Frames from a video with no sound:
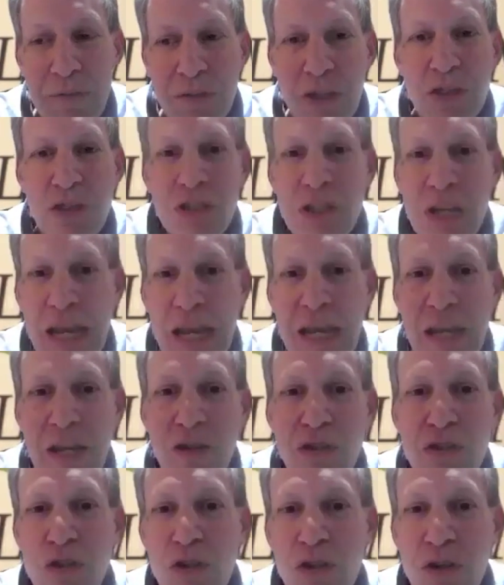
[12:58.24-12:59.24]

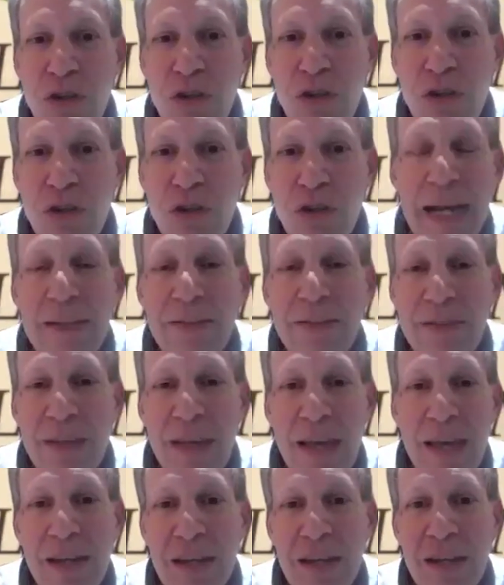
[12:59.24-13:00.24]
change your
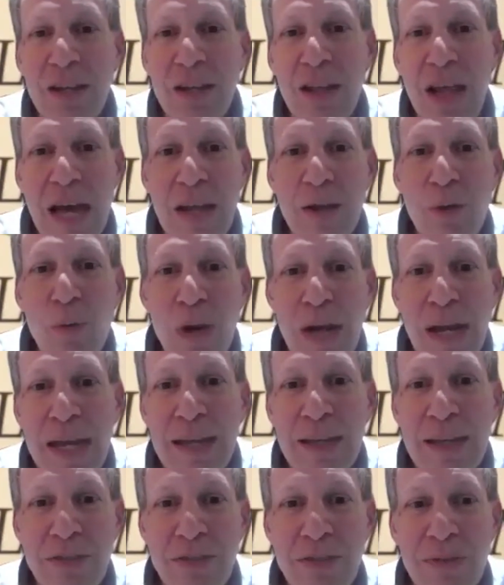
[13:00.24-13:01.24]
mindset in a lot of
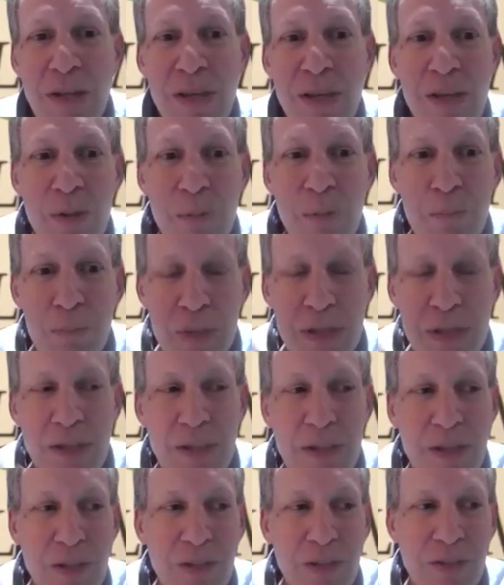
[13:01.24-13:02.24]
ways,
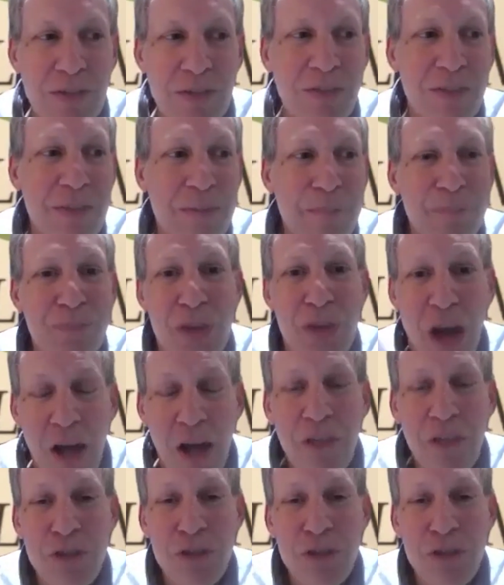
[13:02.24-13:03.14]
because other